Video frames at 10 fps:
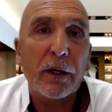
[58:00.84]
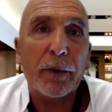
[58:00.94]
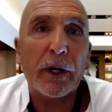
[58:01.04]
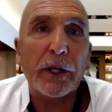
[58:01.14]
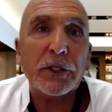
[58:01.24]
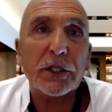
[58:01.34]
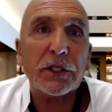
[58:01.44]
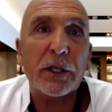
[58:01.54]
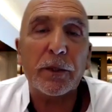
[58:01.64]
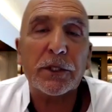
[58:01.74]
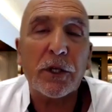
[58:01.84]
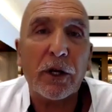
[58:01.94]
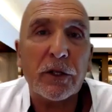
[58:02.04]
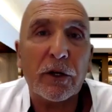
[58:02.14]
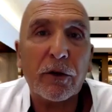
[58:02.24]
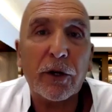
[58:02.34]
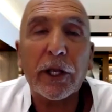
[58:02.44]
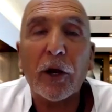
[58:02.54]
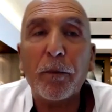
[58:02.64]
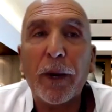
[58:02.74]
but I just hypnotized her. I've got to
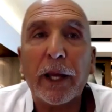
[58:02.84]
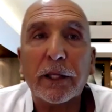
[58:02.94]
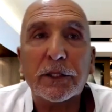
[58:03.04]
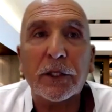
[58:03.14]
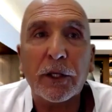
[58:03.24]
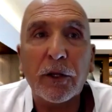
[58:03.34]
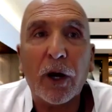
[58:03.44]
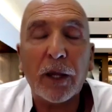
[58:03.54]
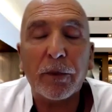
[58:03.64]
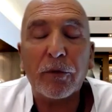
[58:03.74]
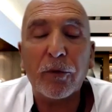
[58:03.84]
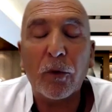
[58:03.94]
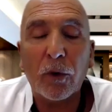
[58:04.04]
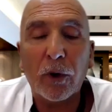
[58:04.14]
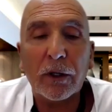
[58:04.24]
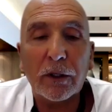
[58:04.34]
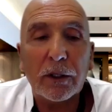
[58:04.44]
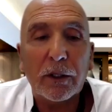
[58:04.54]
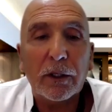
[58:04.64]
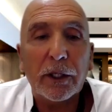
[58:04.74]
go back to the night before
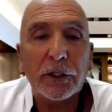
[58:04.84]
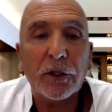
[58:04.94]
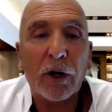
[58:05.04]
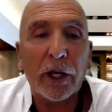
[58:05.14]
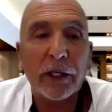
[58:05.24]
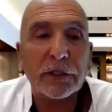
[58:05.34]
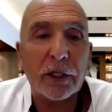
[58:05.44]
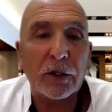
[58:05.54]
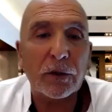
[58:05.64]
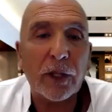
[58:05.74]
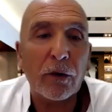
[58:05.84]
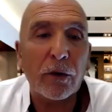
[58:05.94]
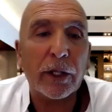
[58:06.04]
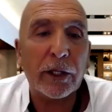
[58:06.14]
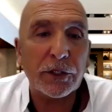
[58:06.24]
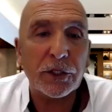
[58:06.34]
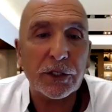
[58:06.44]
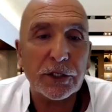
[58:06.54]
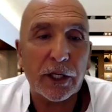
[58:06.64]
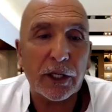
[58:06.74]
he died. So they were at the kitchen
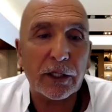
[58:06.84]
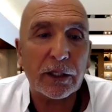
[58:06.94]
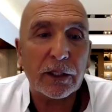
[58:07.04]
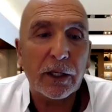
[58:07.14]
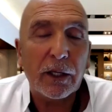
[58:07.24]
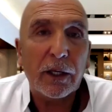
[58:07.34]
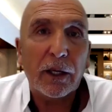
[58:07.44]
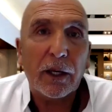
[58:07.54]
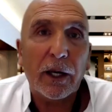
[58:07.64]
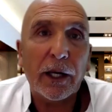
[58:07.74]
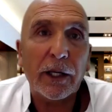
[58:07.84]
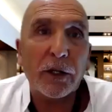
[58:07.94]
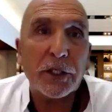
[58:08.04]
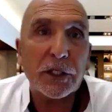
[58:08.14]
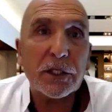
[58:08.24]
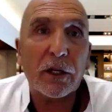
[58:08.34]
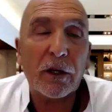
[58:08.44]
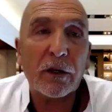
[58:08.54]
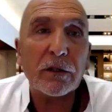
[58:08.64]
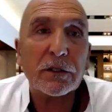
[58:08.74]
sink. And I just
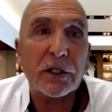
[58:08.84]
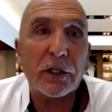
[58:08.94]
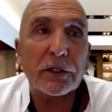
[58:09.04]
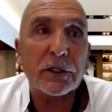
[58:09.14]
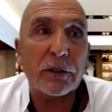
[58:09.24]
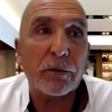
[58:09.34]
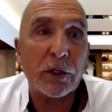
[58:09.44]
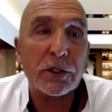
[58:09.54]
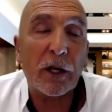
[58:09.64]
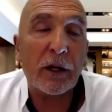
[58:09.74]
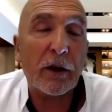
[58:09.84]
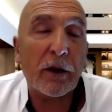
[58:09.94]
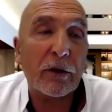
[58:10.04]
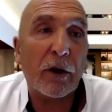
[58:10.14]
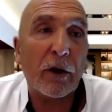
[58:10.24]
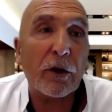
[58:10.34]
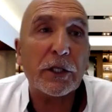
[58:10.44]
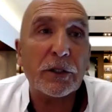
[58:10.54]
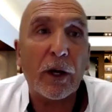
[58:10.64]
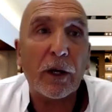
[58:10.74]
asked her I got her
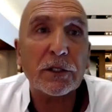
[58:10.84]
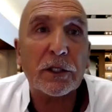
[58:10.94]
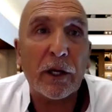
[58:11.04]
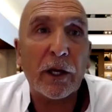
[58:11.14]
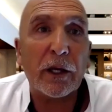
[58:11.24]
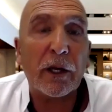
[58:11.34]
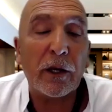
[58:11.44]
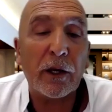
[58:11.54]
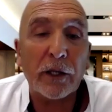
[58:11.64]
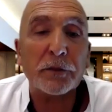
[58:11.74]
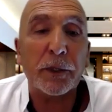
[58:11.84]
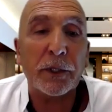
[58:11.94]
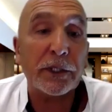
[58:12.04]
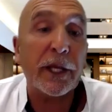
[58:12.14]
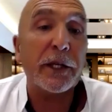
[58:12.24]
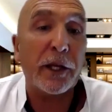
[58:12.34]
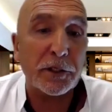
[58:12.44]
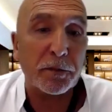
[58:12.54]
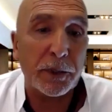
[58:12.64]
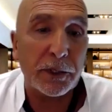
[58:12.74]
to ask her husband, the dead
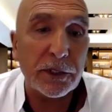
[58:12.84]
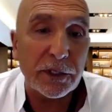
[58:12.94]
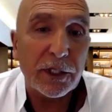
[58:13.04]
husband,